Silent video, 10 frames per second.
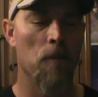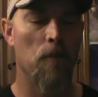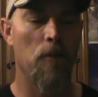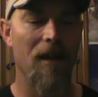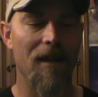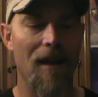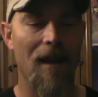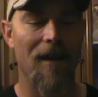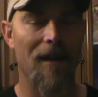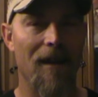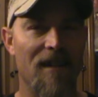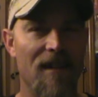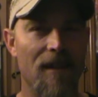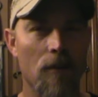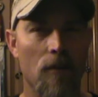but yet it's
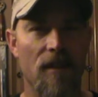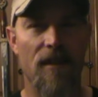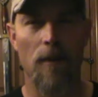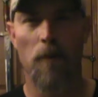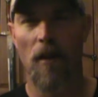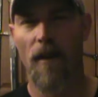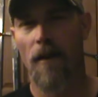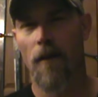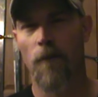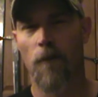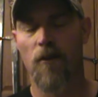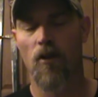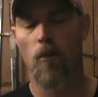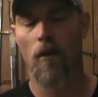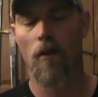still simple enough
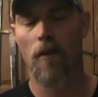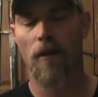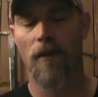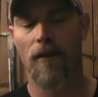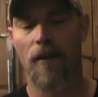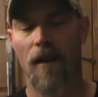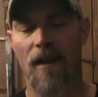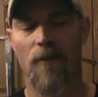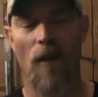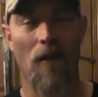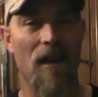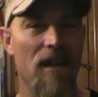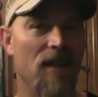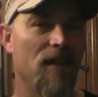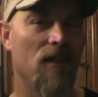to where it's very
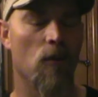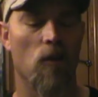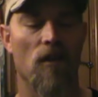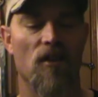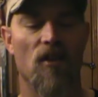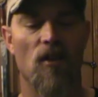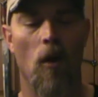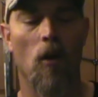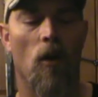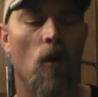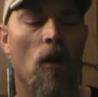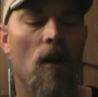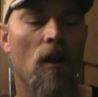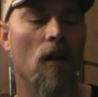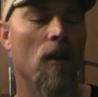easy to run solo.
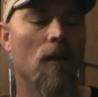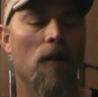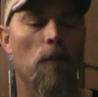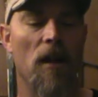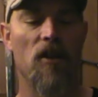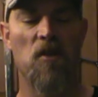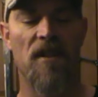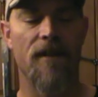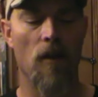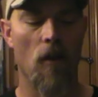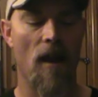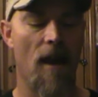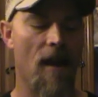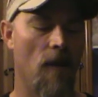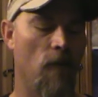But you still
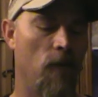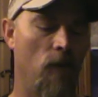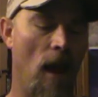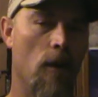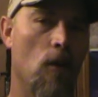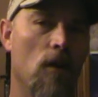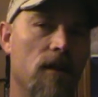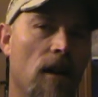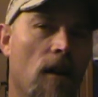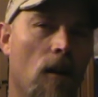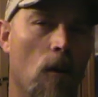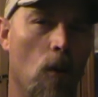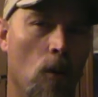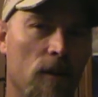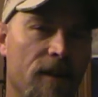have that whole entire
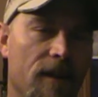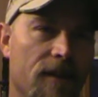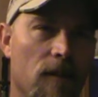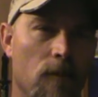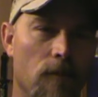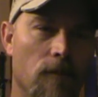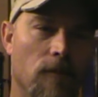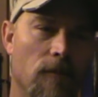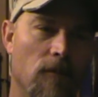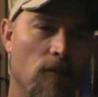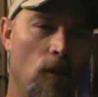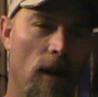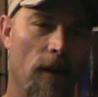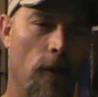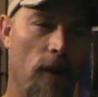old system
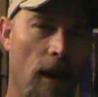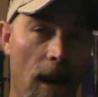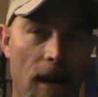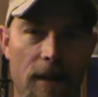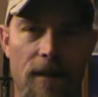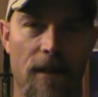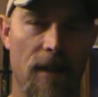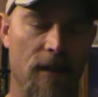with the AC